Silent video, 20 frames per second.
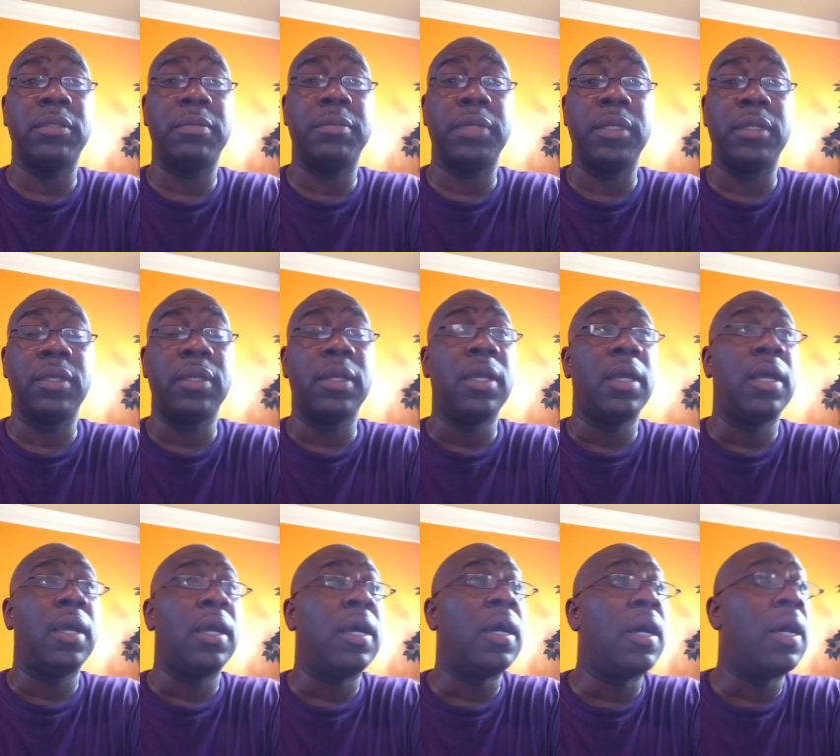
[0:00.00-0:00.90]
to me.
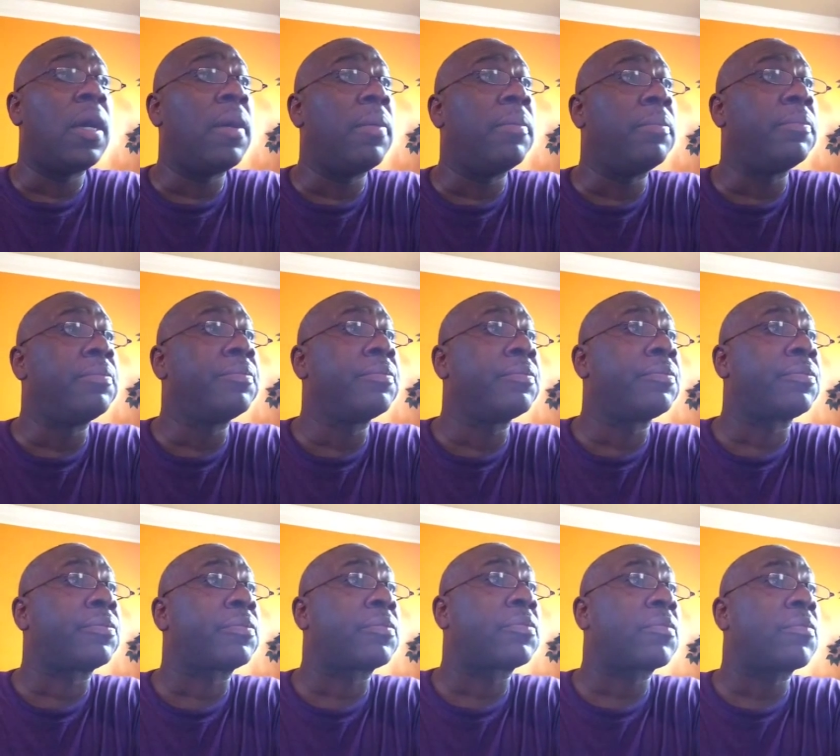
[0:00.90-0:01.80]
Um,
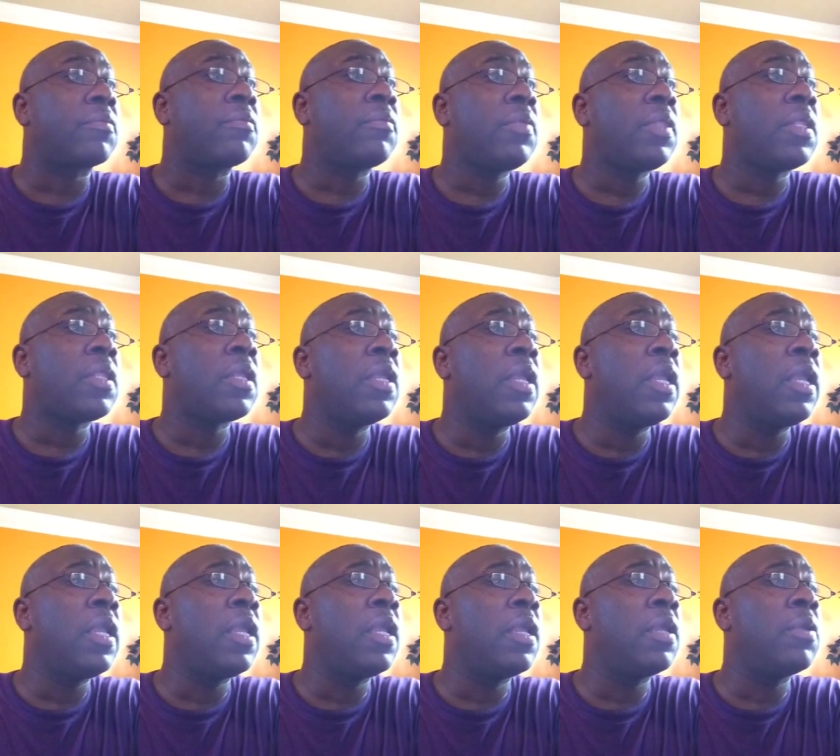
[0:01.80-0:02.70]

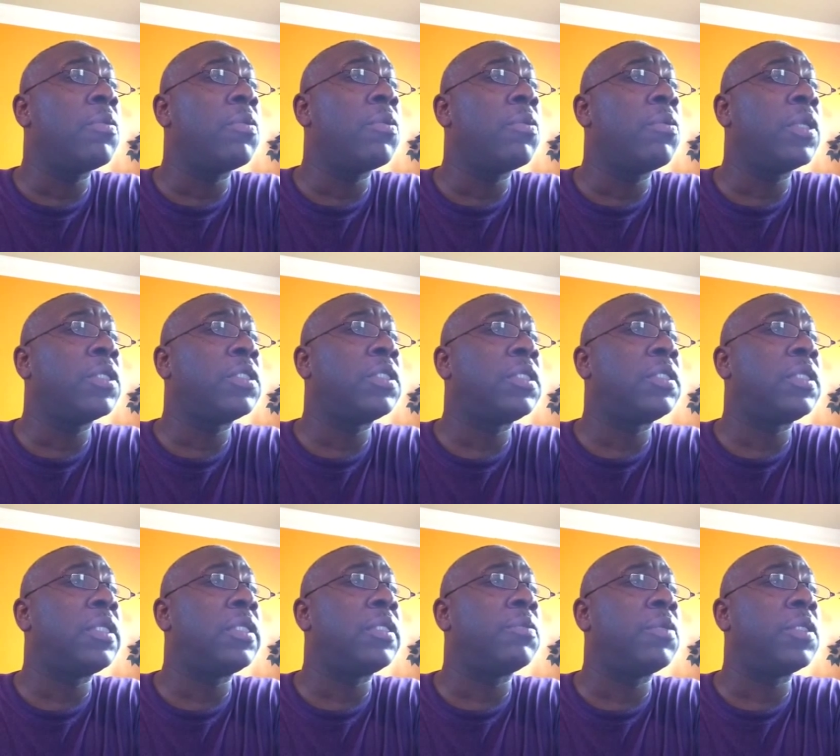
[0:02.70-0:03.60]
and what she
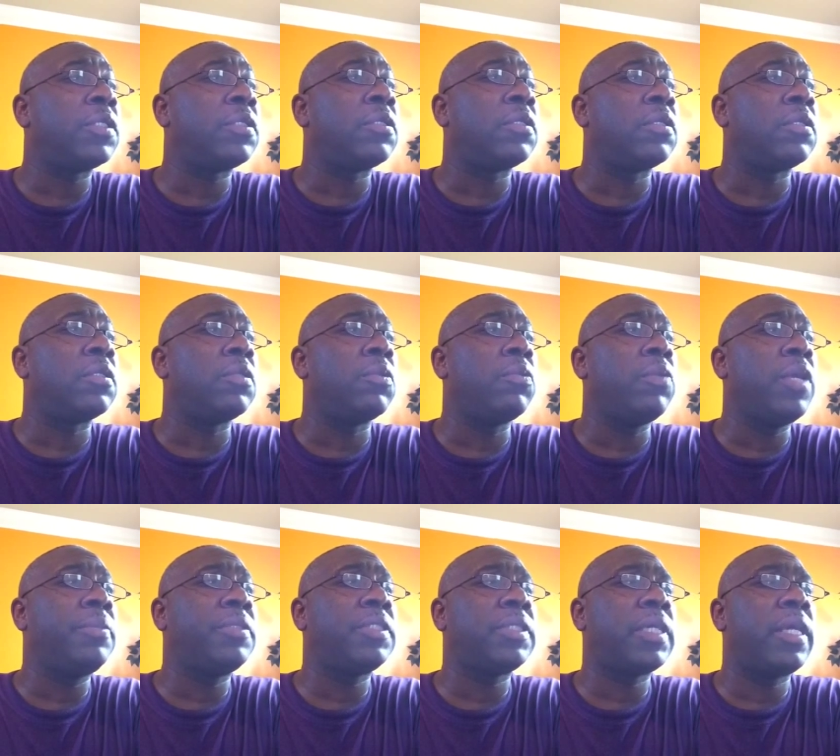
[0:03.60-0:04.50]
did, what the, the
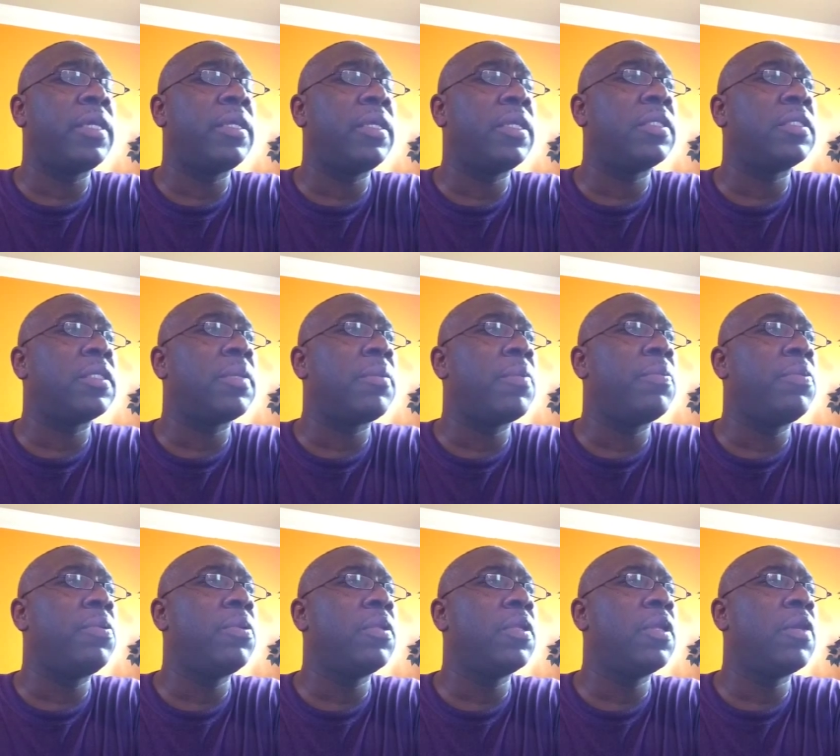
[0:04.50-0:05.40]
website is, I'm gonna
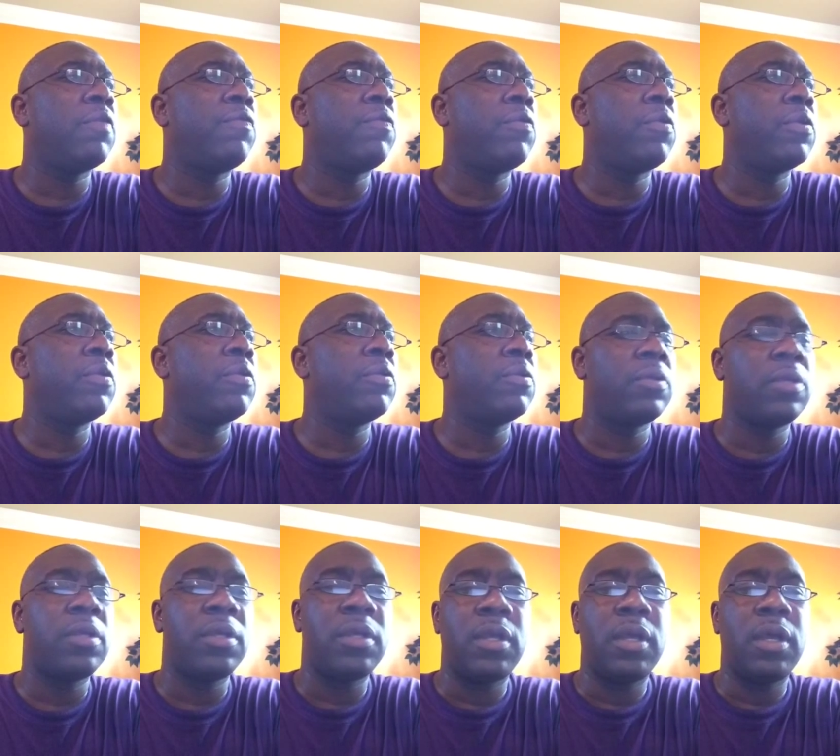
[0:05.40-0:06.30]
pull it up for you.
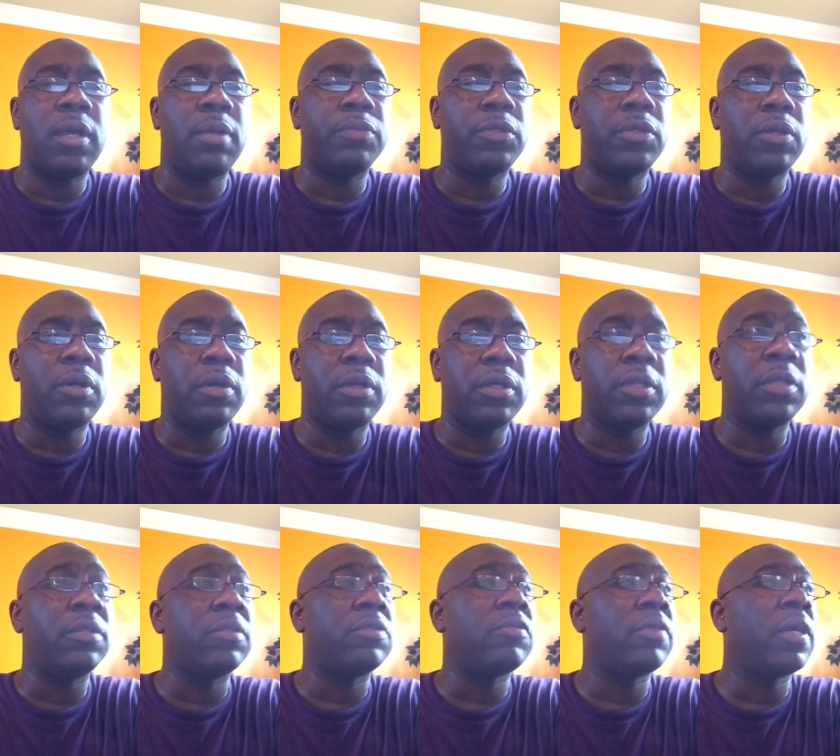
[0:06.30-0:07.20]
I'm talking
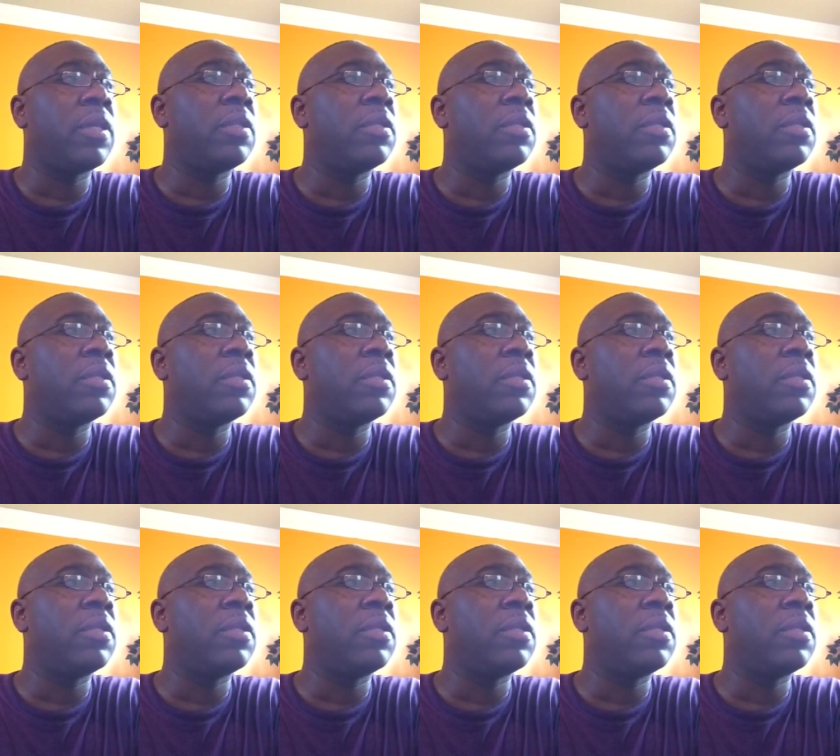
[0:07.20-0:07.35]
and trying